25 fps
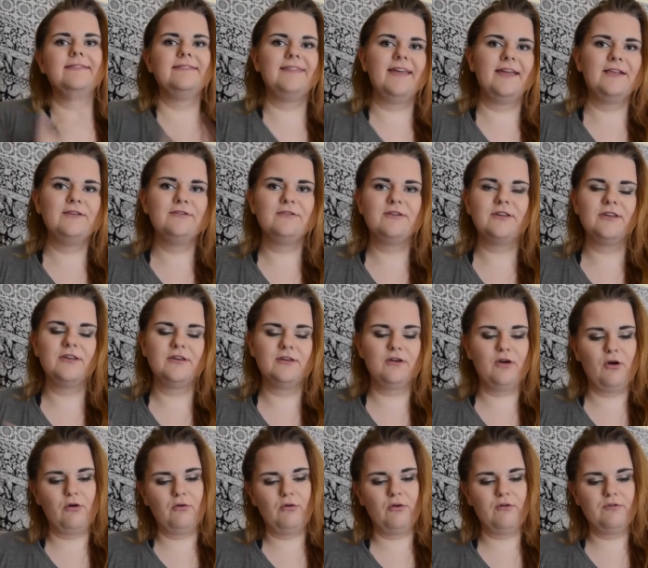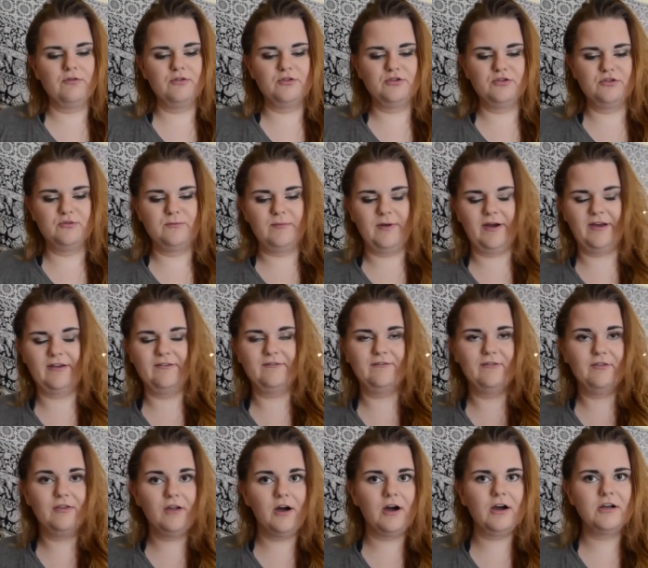then you can go over to my
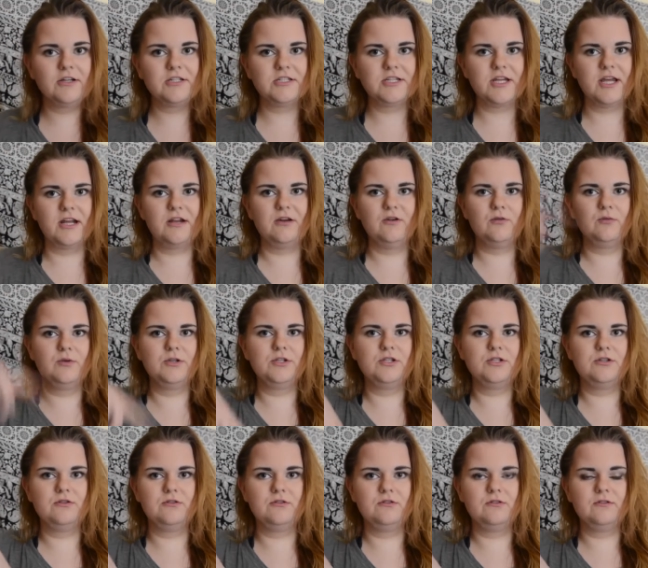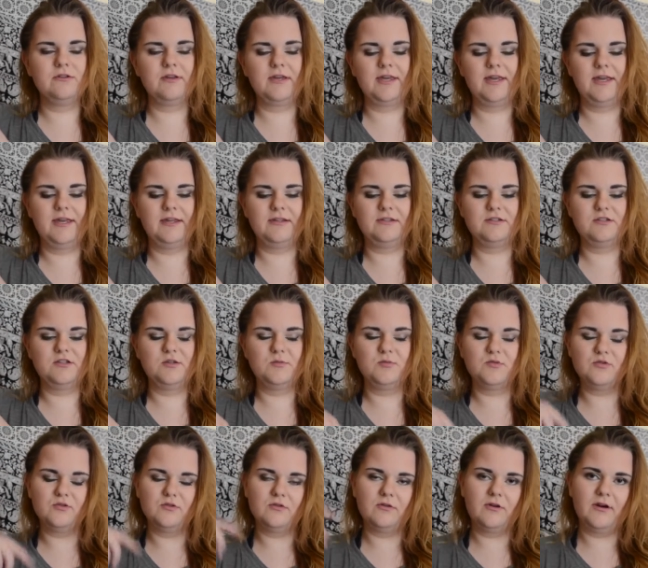vlog channel which you can
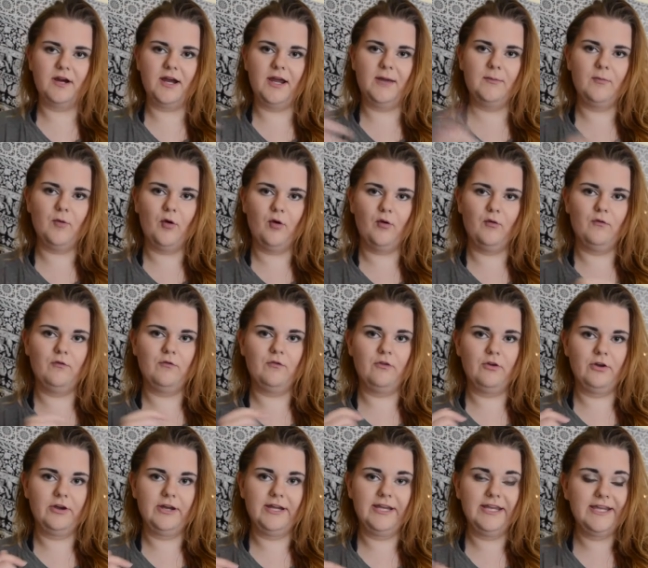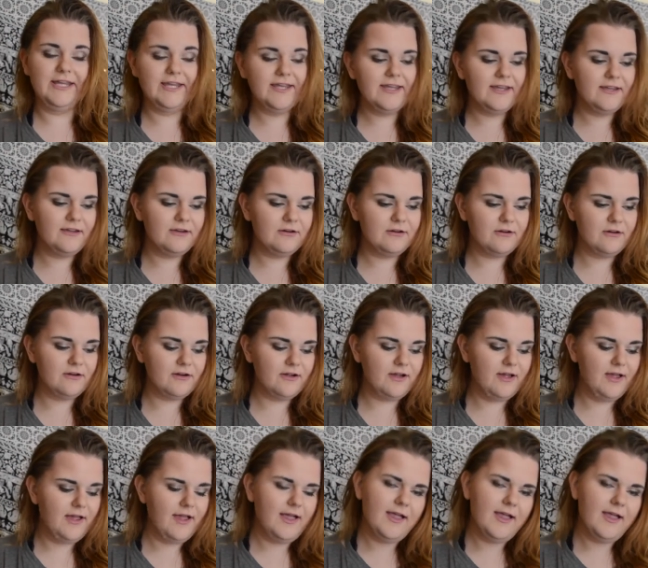subscribe over here